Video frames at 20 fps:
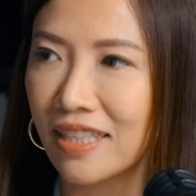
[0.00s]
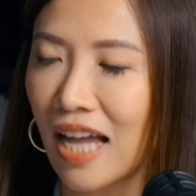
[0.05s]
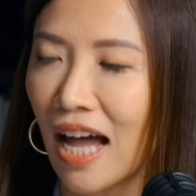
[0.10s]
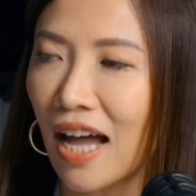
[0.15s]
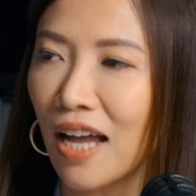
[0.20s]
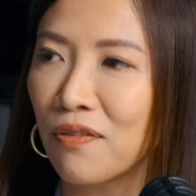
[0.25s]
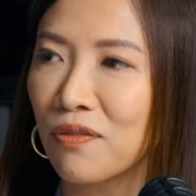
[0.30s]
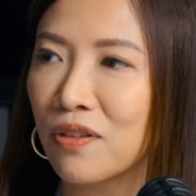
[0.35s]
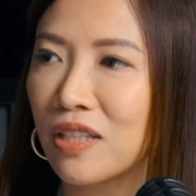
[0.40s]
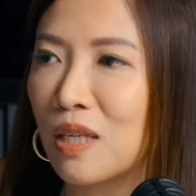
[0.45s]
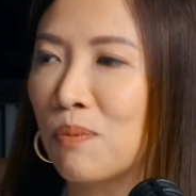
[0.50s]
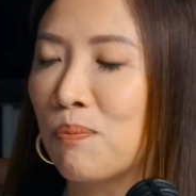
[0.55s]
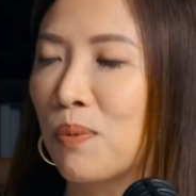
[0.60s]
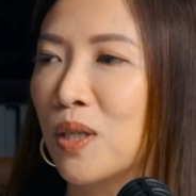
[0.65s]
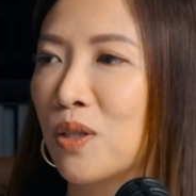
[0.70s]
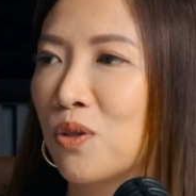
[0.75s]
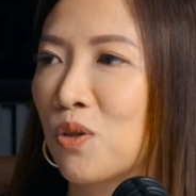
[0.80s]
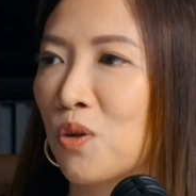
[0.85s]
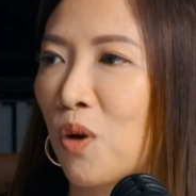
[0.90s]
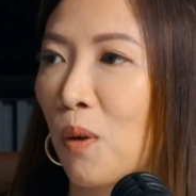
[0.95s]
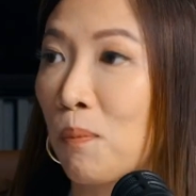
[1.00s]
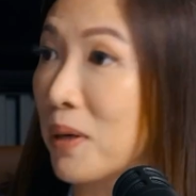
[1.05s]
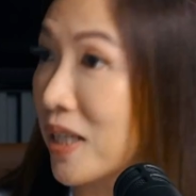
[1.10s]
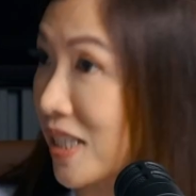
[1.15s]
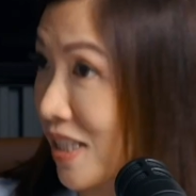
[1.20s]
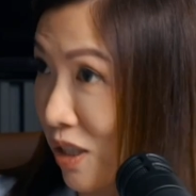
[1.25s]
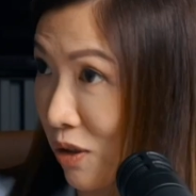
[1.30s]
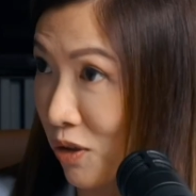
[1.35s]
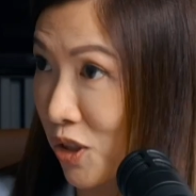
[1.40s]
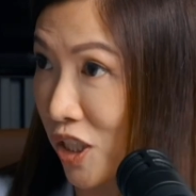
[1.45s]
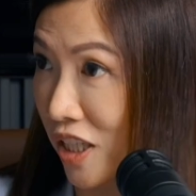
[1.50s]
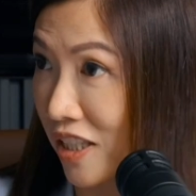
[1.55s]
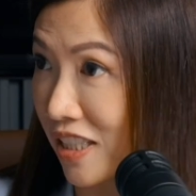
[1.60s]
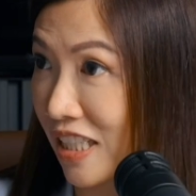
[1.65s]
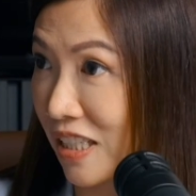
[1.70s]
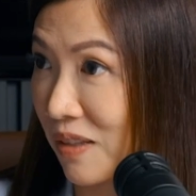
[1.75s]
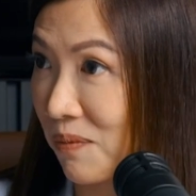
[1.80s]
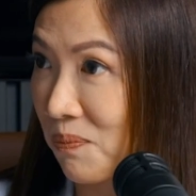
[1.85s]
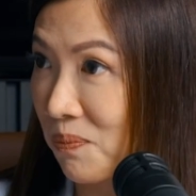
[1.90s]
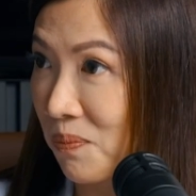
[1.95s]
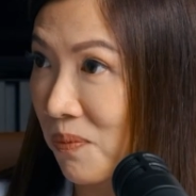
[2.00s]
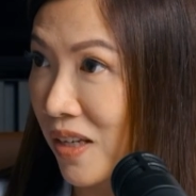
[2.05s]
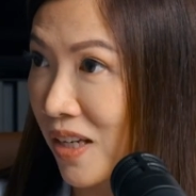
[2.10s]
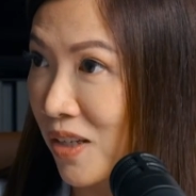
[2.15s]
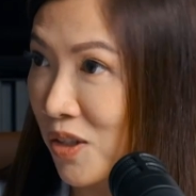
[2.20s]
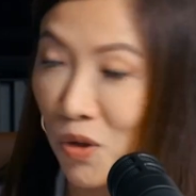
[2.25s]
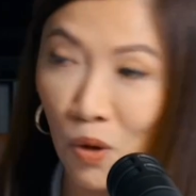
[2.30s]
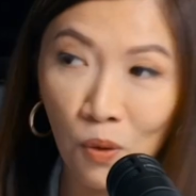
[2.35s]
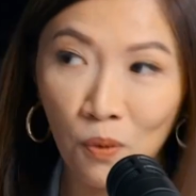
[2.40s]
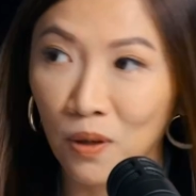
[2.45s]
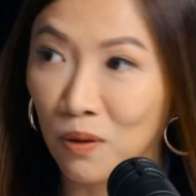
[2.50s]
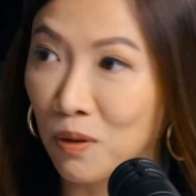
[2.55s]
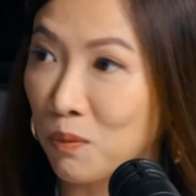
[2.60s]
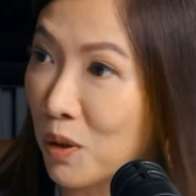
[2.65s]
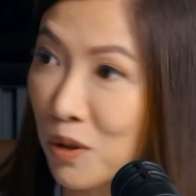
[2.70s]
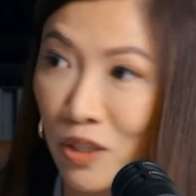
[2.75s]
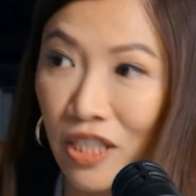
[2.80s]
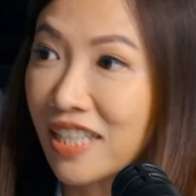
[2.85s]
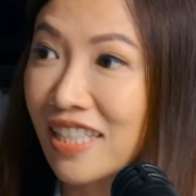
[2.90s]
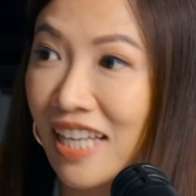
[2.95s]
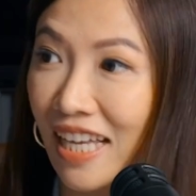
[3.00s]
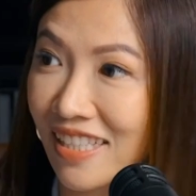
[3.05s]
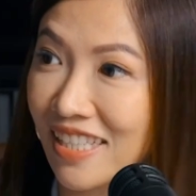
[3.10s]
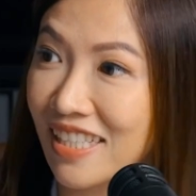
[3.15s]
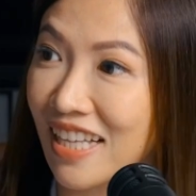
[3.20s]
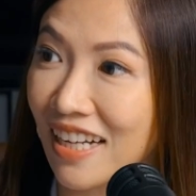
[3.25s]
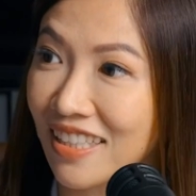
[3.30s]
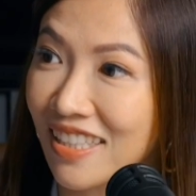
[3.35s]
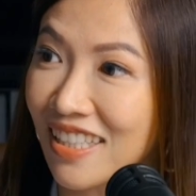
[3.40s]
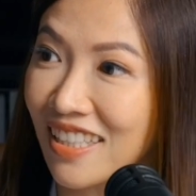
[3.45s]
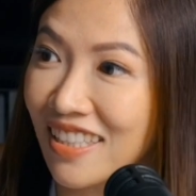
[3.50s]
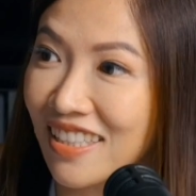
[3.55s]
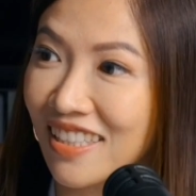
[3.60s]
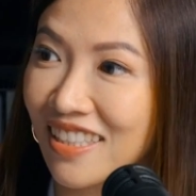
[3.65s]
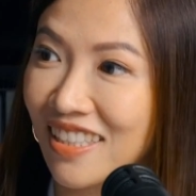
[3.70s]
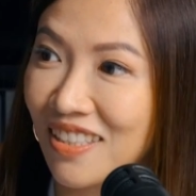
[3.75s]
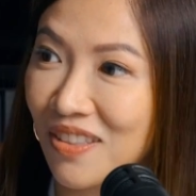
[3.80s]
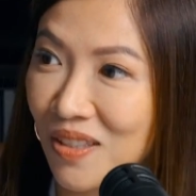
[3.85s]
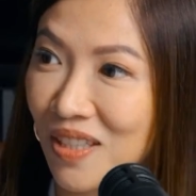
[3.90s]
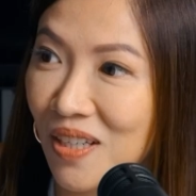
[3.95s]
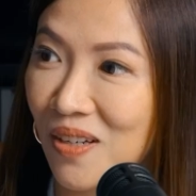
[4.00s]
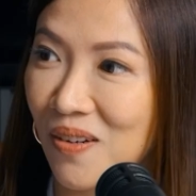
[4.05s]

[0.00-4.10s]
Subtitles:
dive deeper into your personal journey. So we'll just get started into the